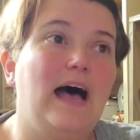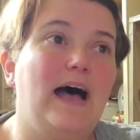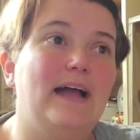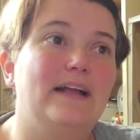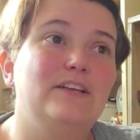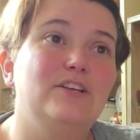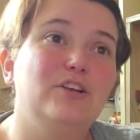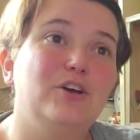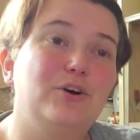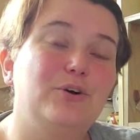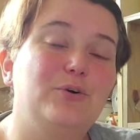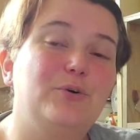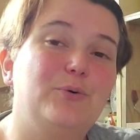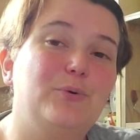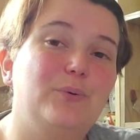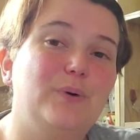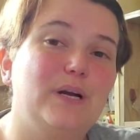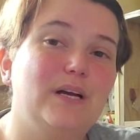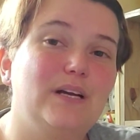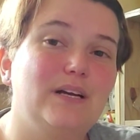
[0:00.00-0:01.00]
I
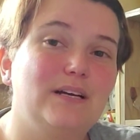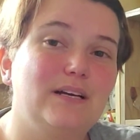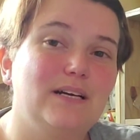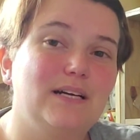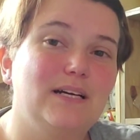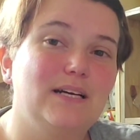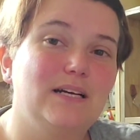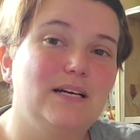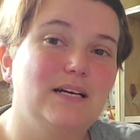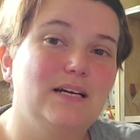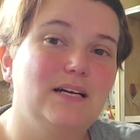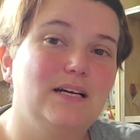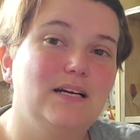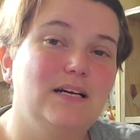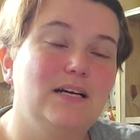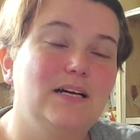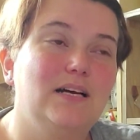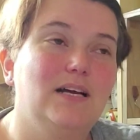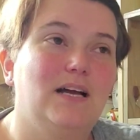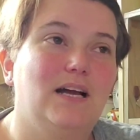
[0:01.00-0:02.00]
know
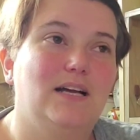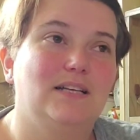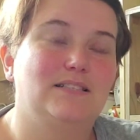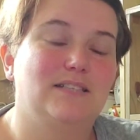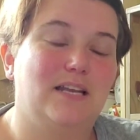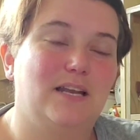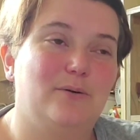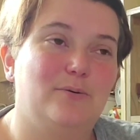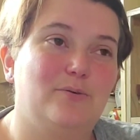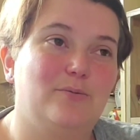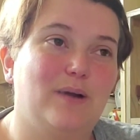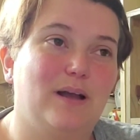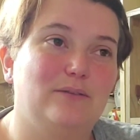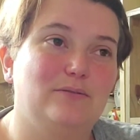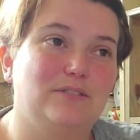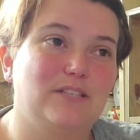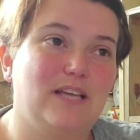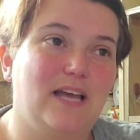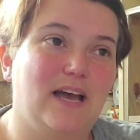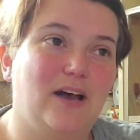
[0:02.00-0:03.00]
I said I would
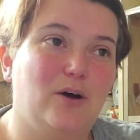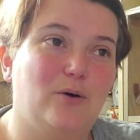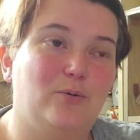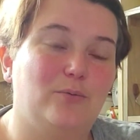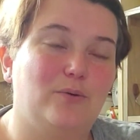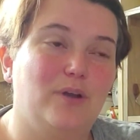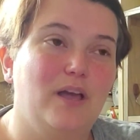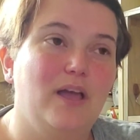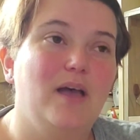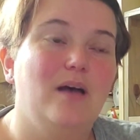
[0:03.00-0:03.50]
round down,